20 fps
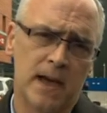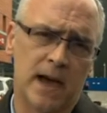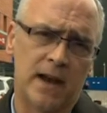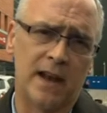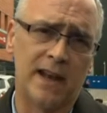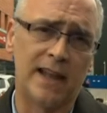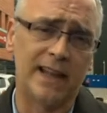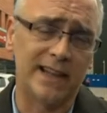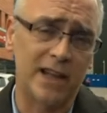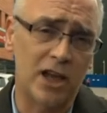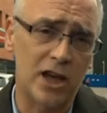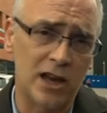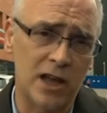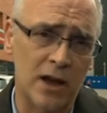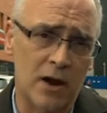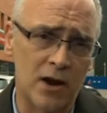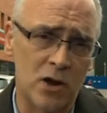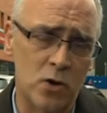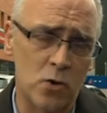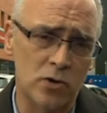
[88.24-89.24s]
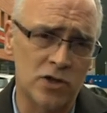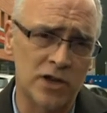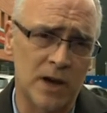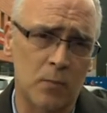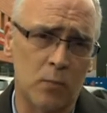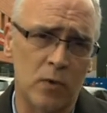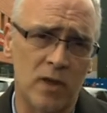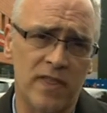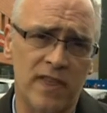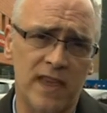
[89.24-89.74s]
And a little earlier I caught
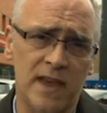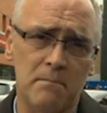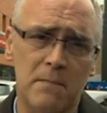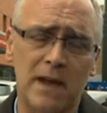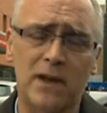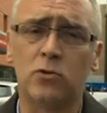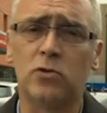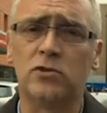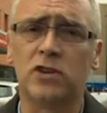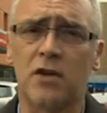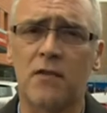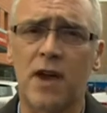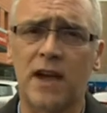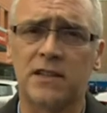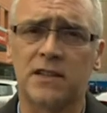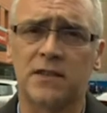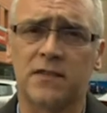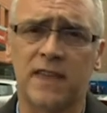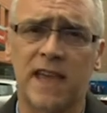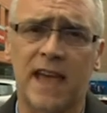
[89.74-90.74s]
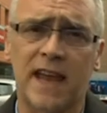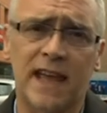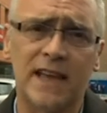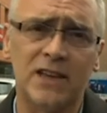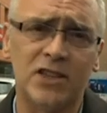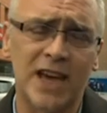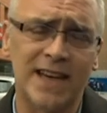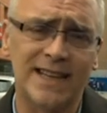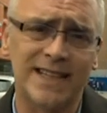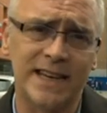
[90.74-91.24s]
up with the medical director for the
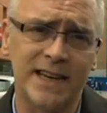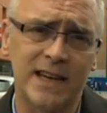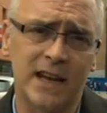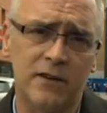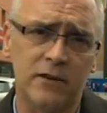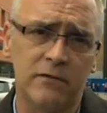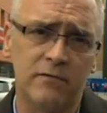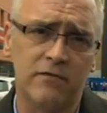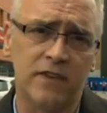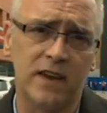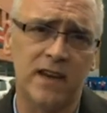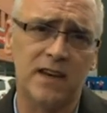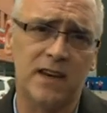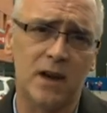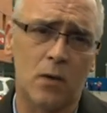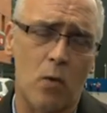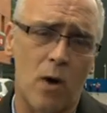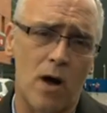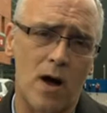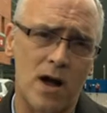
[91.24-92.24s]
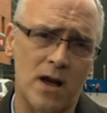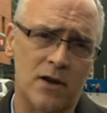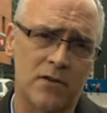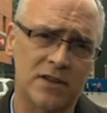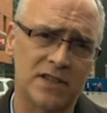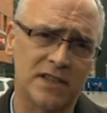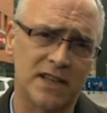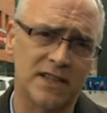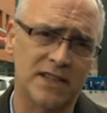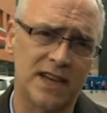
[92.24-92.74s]
NHS in London, Vin
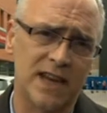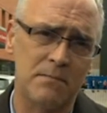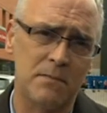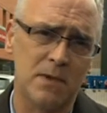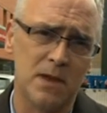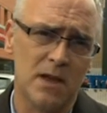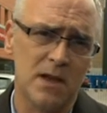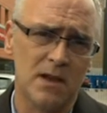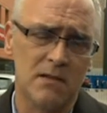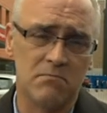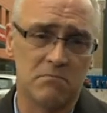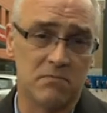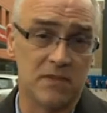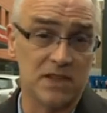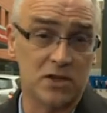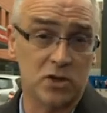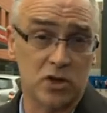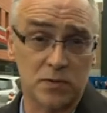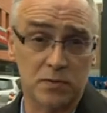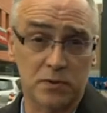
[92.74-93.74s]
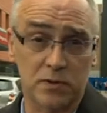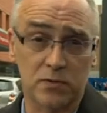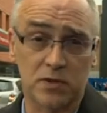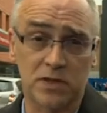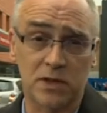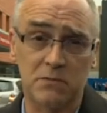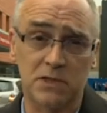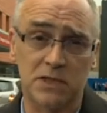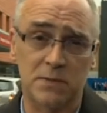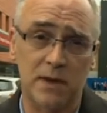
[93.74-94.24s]
Diwakar. I said to him, this hospital
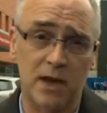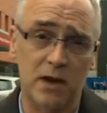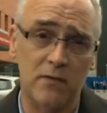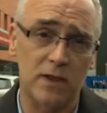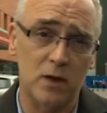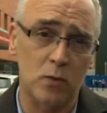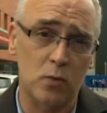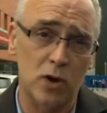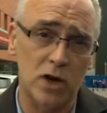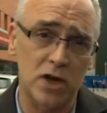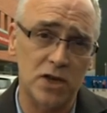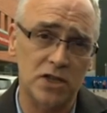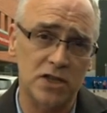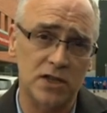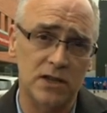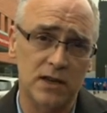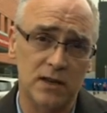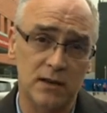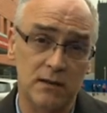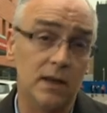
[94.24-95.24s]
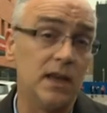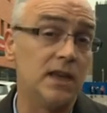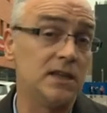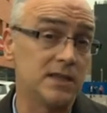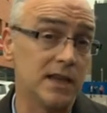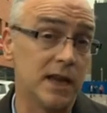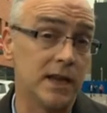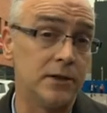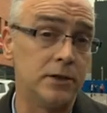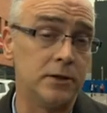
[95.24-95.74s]
seems to be over the worst.
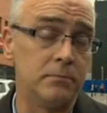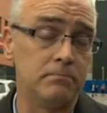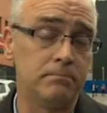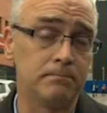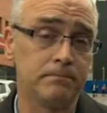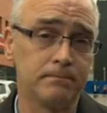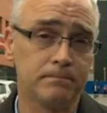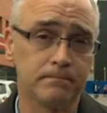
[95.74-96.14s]
Is London?